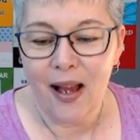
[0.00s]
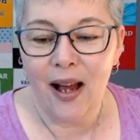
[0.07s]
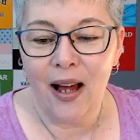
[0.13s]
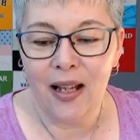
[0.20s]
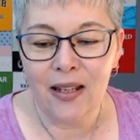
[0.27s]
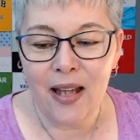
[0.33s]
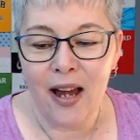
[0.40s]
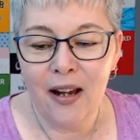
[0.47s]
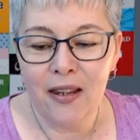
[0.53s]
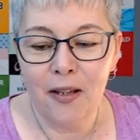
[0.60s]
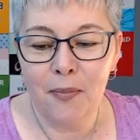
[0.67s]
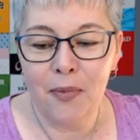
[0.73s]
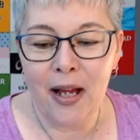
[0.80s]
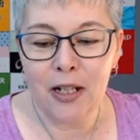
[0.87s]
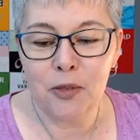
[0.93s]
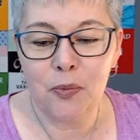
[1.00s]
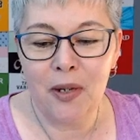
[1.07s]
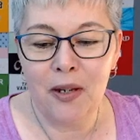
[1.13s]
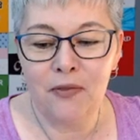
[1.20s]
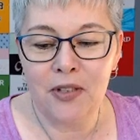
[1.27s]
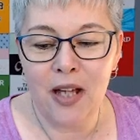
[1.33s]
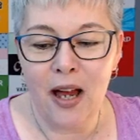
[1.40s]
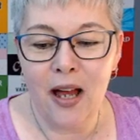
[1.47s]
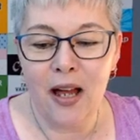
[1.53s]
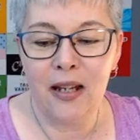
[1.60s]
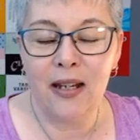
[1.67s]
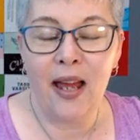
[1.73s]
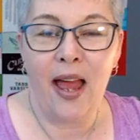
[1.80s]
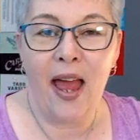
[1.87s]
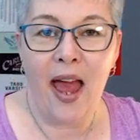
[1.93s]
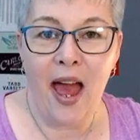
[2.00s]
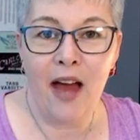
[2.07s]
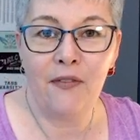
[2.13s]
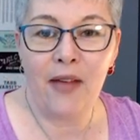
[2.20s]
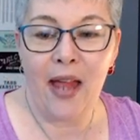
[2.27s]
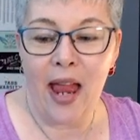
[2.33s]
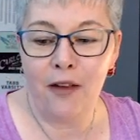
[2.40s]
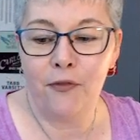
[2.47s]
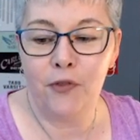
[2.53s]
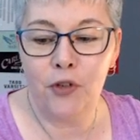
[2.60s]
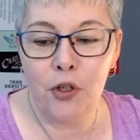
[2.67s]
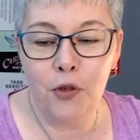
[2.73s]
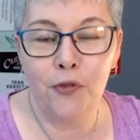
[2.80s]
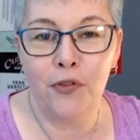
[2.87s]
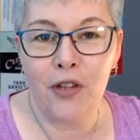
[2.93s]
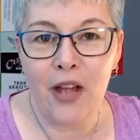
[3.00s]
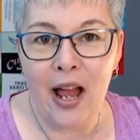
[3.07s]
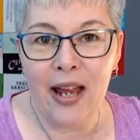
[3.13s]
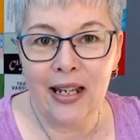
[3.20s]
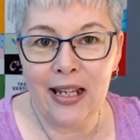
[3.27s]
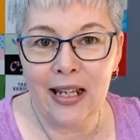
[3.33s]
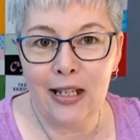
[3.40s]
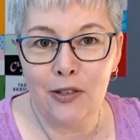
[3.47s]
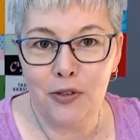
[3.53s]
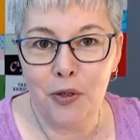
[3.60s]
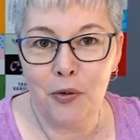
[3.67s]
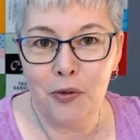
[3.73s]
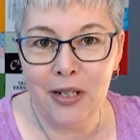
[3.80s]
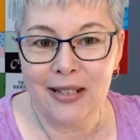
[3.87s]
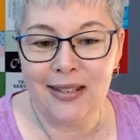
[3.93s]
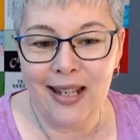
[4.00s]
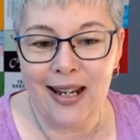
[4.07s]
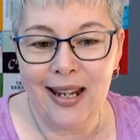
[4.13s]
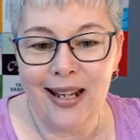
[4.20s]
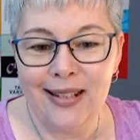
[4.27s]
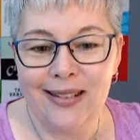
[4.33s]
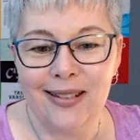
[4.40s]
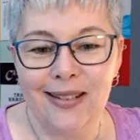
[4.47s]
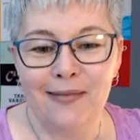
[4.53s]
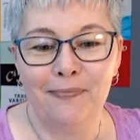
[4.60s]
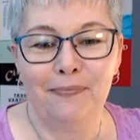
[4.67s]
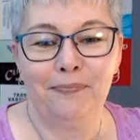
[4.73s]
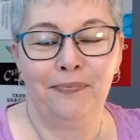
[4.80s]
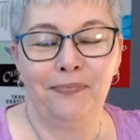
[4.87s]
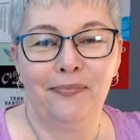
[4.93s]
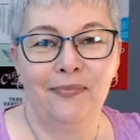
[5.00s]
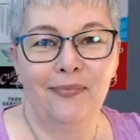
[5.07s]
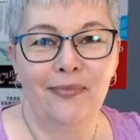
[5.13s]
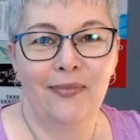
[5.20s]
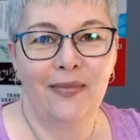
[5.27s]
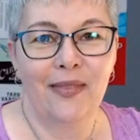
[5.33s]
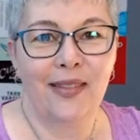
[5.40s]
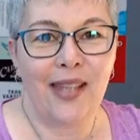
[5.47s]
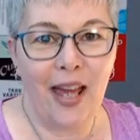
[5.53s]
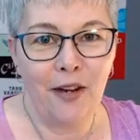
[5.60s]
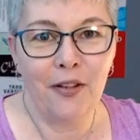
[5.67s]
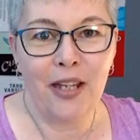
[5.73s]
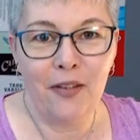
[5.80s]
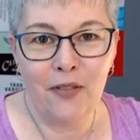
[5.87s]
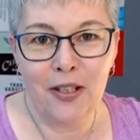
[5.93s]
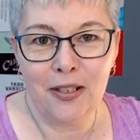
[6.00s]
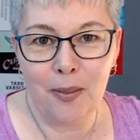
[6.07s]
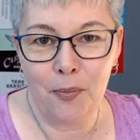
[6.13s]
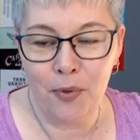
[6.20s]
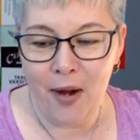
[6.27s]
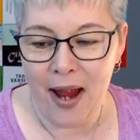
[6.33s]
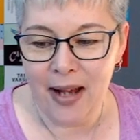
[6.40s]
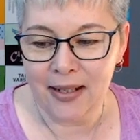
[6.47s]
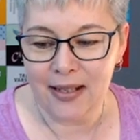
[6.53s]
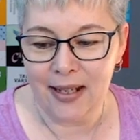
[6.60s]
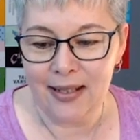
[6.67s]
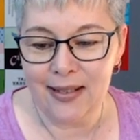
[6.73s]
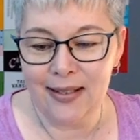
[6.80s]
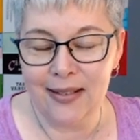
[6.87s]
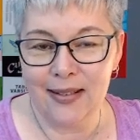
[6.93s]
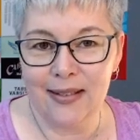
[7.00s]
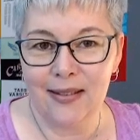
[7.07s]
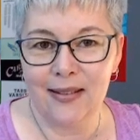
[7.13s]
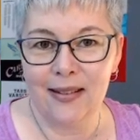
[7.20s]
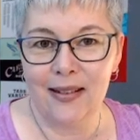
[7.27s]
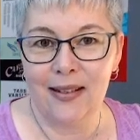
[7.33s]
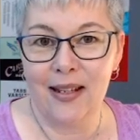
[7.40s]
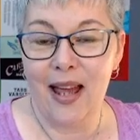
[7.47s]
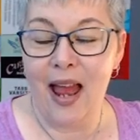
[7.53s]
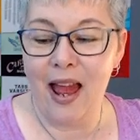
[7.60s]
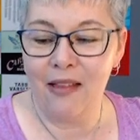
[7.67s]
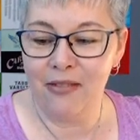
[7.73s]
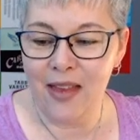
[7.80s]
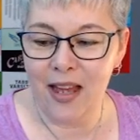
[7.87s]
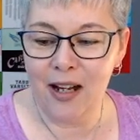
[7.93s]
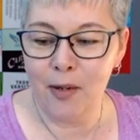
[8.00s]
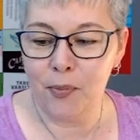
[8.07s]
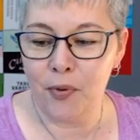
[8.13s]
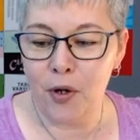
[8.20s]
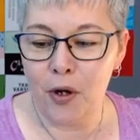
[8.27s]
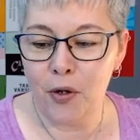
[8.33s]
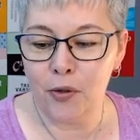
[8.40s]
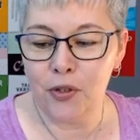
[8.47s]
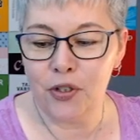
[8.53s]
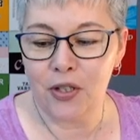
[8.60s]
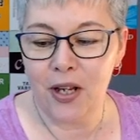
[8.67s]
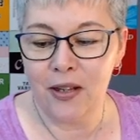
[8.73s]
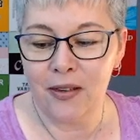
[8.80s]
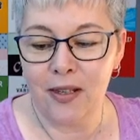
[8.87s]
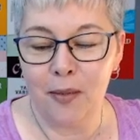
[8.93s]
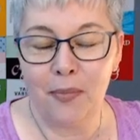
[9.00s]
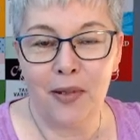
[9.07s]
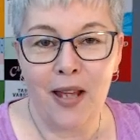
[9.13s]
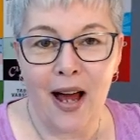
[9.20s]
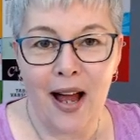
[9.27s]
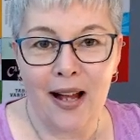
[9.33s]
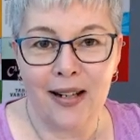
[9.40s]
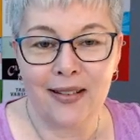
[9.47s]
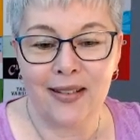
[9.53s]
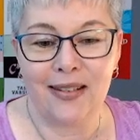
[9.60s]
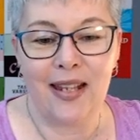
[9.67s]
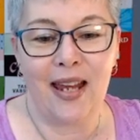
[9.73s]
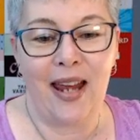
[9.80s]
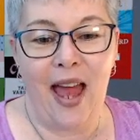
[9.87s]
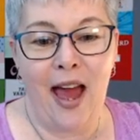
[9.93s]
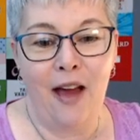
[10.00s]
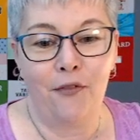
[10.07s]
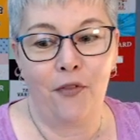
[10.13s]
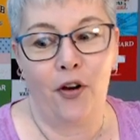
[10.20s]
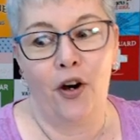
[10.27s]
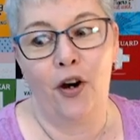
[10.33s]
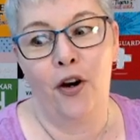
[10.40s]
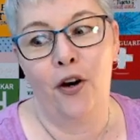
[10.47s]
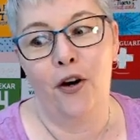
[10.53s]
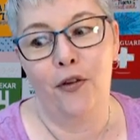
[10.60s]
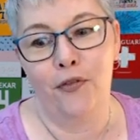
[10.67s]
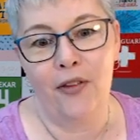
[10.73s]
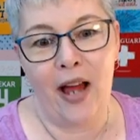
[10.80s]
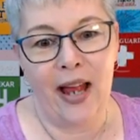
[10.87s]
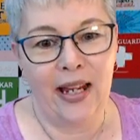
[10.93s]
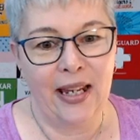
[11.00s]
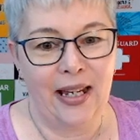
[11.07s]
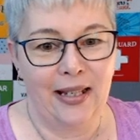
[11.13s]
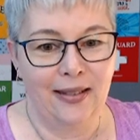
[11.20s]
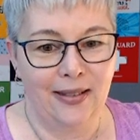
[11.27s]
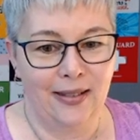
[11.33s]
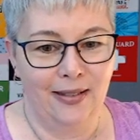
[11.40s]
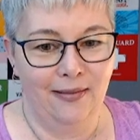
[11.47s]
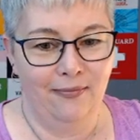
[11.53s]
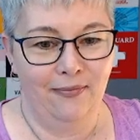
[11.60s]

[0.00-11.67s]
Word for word: A lot of the blocks we've done have a few flying geese units in it. That'll give you some practice. And then approach the blocks that have all flying geese.